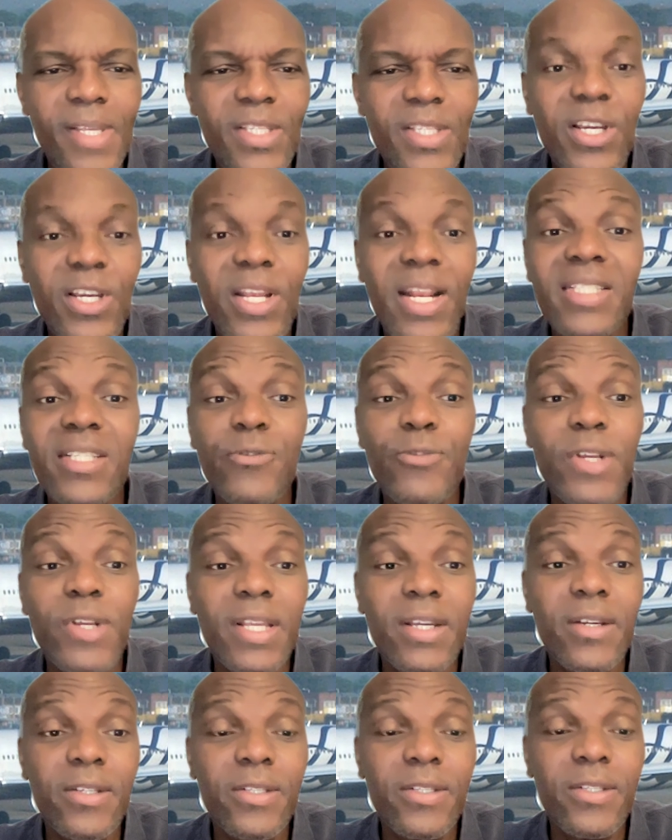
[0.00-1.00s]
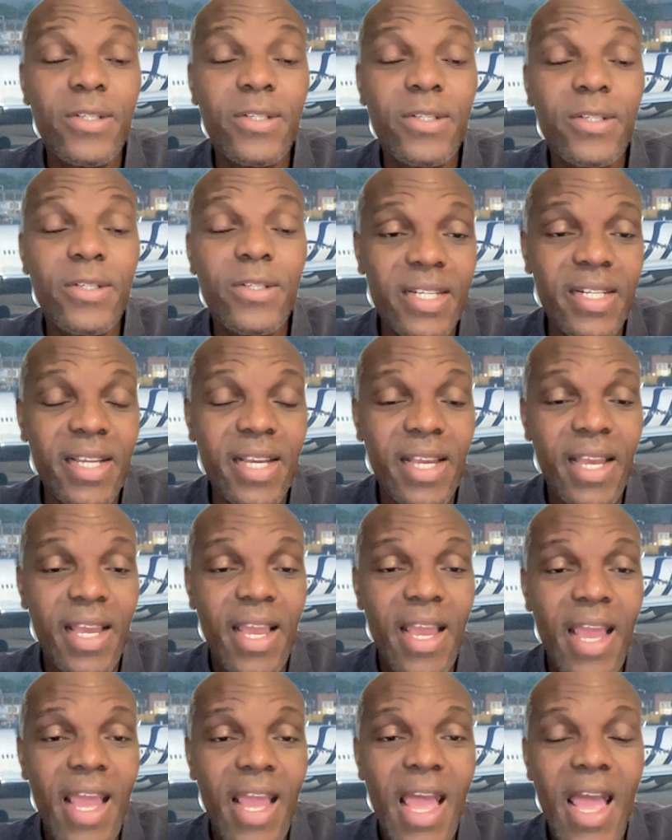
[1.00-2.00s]
So that's a really good question.
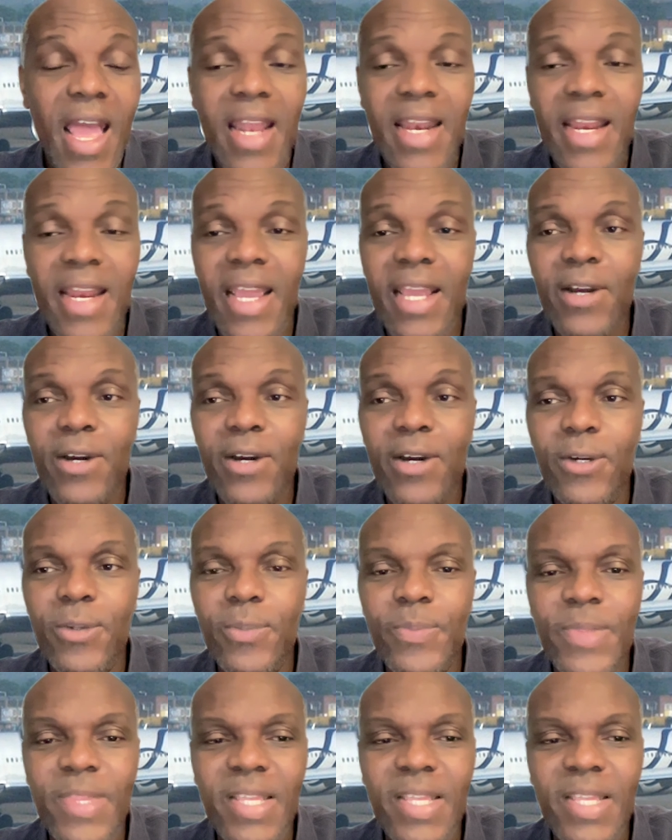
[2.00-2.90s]
And I hope